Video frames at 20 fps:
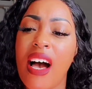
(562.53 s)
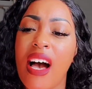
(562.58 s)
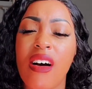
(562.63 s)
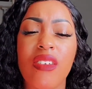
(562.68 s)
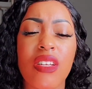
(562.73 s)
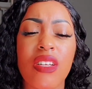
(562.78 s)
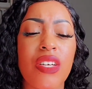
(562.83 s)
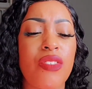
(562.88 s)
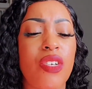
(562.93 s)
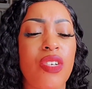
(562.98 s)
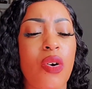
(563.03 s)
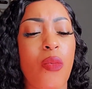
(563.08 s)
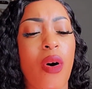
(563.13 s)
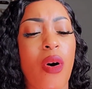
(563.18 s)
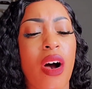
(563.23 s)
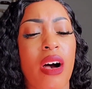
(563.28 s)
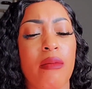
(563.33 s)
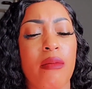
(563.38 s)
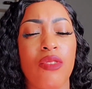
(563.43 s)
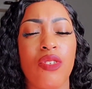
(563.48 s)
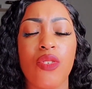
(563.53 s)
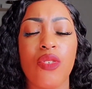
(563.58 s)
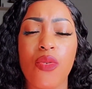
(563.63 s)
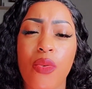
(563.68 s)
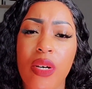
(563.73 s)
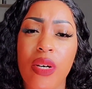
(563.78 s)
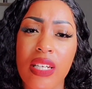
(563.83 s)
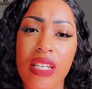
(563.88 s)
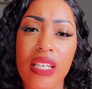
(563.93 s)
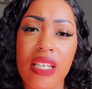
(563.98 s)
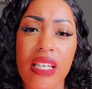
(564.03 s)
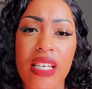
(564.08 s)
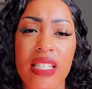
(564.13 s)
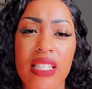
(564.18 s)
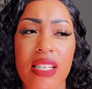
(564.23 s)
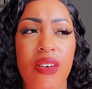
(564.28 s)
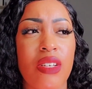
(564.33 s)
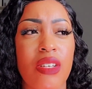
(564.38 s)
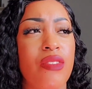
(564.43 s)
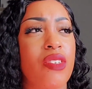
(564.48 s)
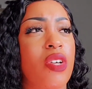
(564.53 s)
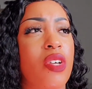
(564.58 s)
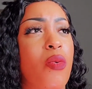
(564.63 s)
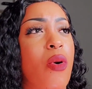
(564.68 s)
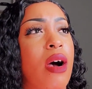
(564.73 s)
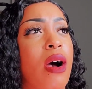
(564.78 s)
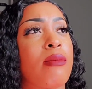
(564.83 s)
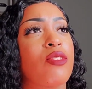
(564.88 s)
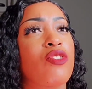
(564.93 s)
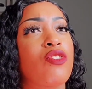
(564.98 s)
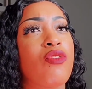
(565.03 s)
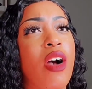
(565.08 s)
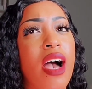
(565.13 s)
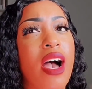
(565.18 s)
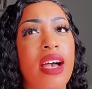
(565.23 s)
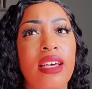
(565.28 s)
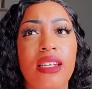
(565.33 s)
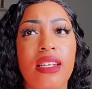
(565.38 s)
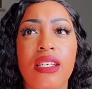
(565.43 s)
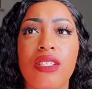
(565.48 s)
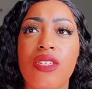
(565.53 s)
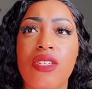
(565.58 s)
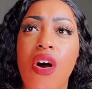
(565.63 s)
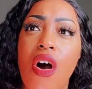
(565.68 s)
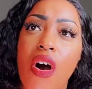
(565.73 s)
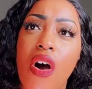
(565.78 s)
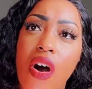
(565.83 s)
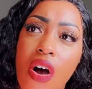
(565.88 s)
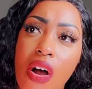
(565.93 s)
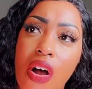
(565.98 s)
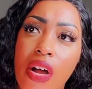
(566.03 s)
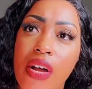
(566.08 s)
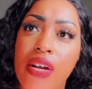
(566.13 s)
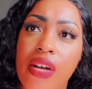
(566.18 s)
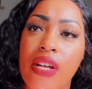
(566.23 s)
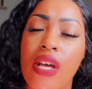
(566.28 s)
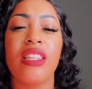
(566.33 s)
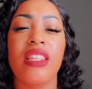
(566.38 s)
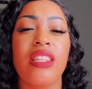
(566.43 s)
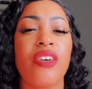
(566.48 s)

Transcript: I don't even know why I'm doing this. I don't even know why I'm trying this hard.